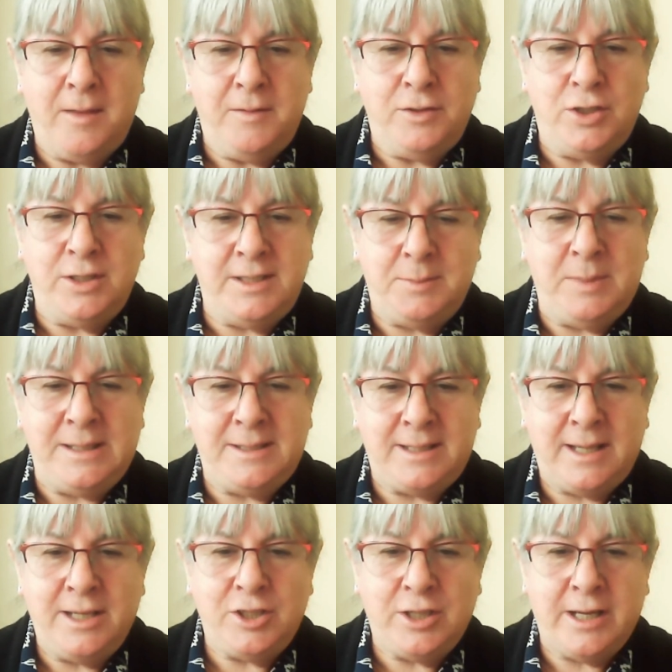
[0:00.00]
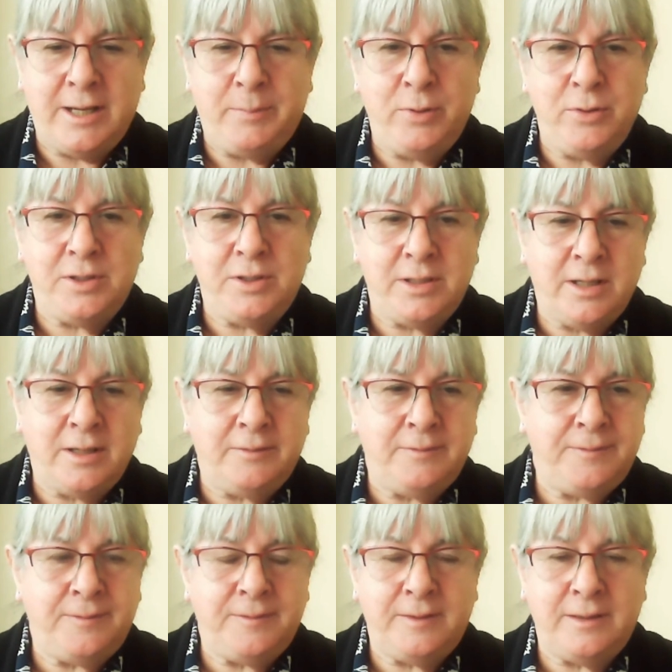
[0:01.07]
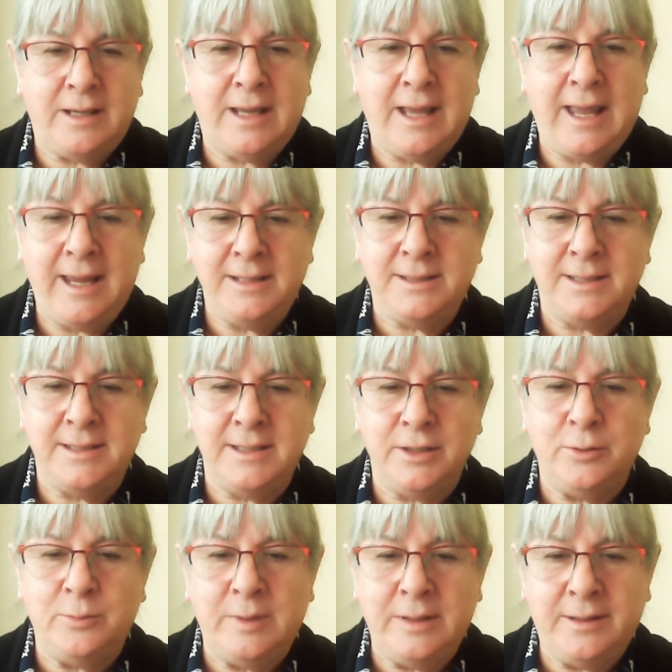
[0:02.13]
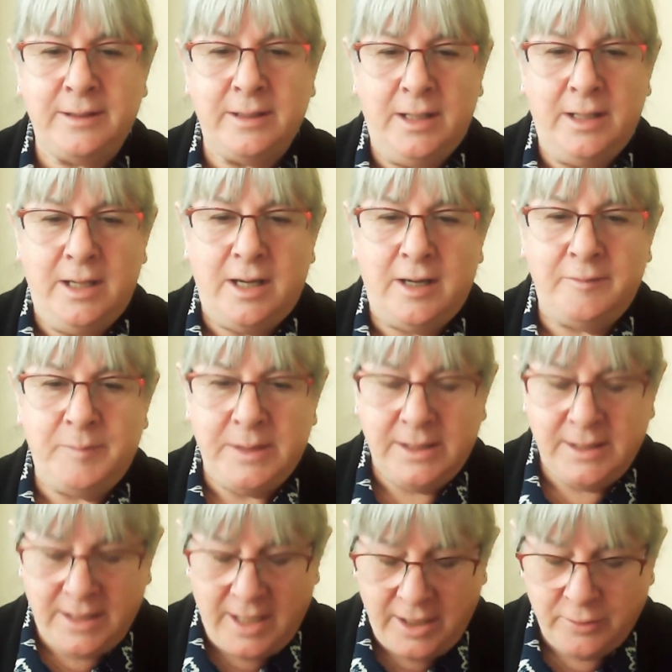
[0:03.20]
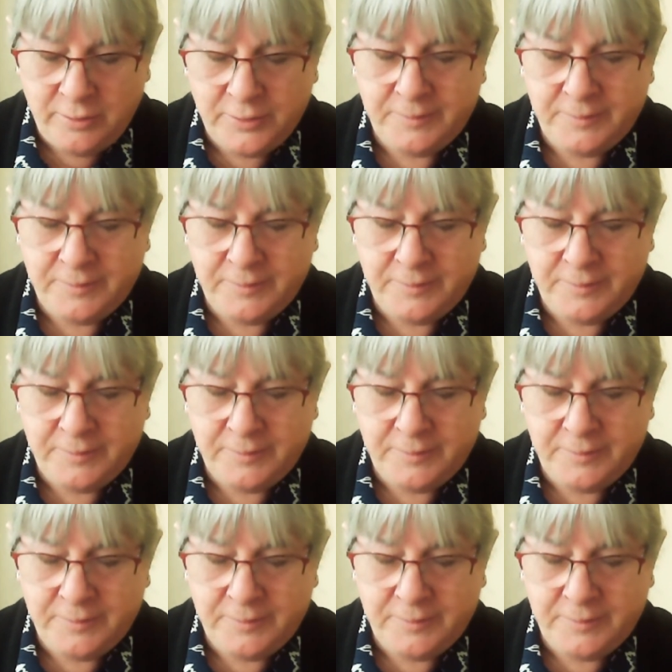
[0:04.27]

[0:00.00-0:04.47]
she's the best HR person I've had to deal with. I've been in health